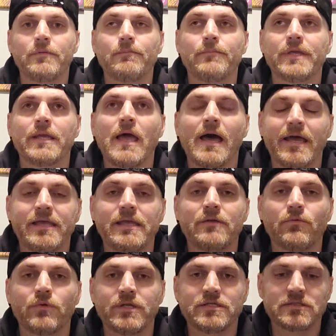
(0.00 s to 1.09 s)
big height
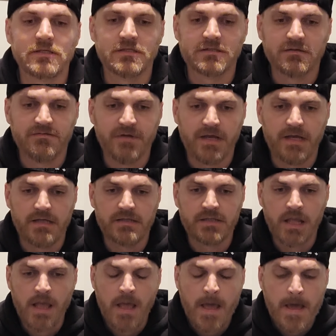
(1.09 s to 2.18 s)
and reach disadvantage.
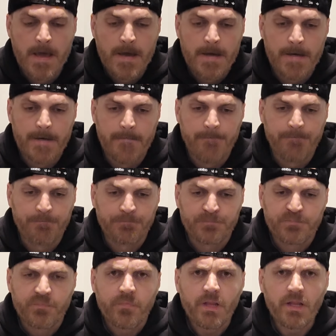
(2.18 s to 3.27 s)
Um,
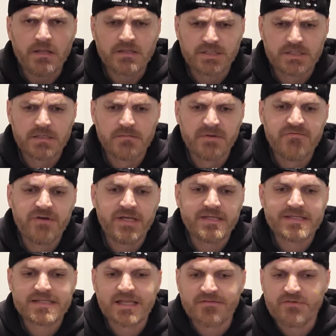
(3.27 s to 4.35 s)
she's going to be fighting
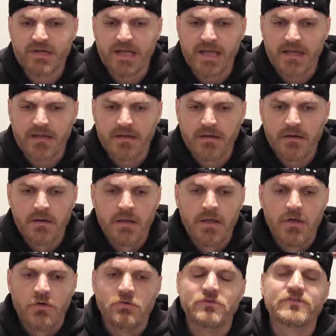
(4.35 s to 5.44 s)
Stephanie Egger
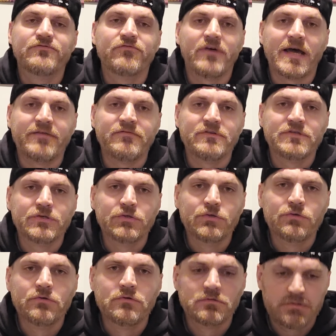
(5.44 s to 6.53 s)
who's five and
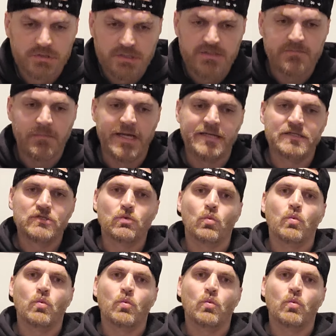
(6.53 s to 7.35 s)
two. She's minus